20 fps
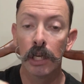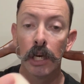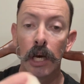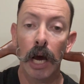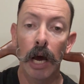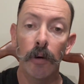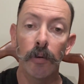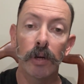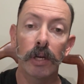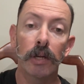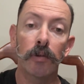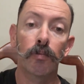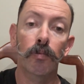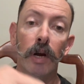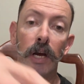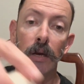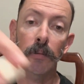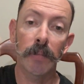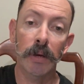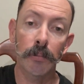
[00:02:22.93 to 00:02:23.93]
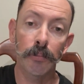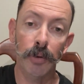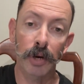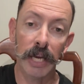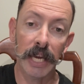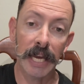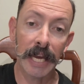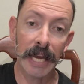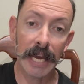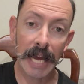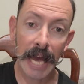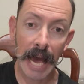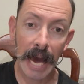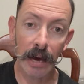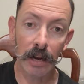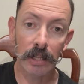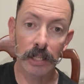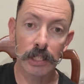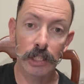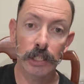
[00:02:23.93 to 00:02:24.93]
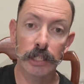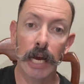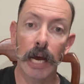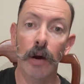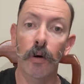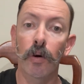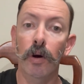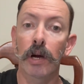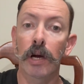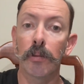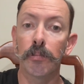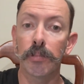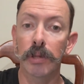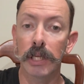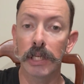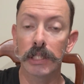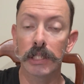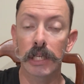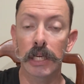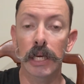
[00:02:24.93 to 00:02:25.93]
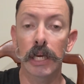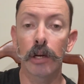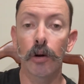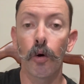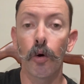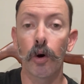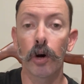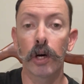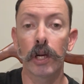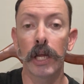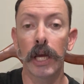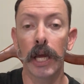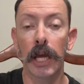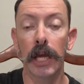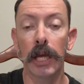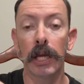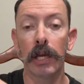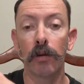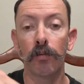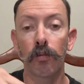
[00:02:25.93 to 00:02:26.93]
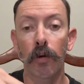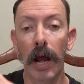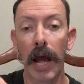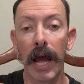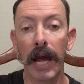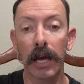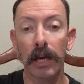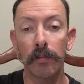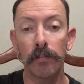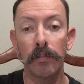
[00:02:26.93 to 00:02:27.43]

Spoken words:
I would recommend bringing it out of the shower and placing it on a rack,